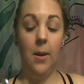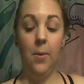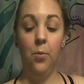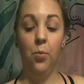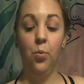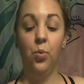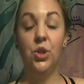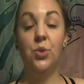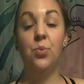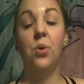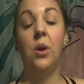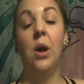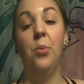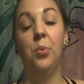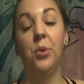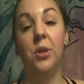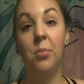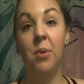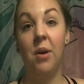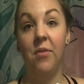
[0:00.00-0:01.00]
which will help
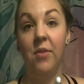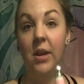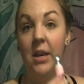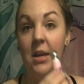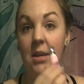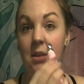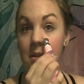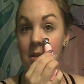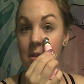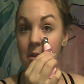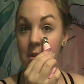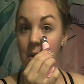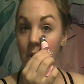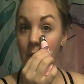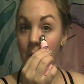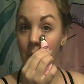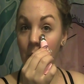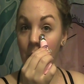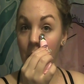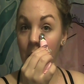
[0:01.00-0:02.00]
with the puffiness.
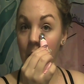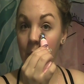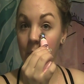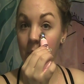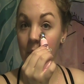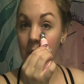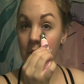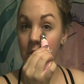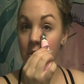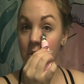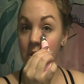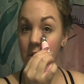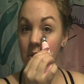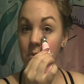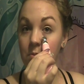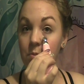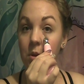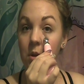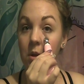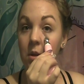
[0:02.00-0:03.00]
So I'm going to
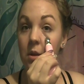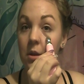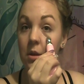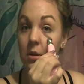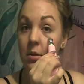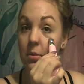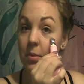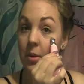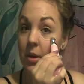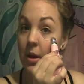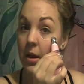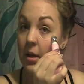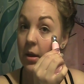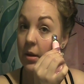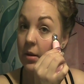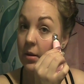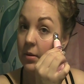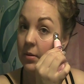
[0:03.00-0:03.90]
just put a little bit,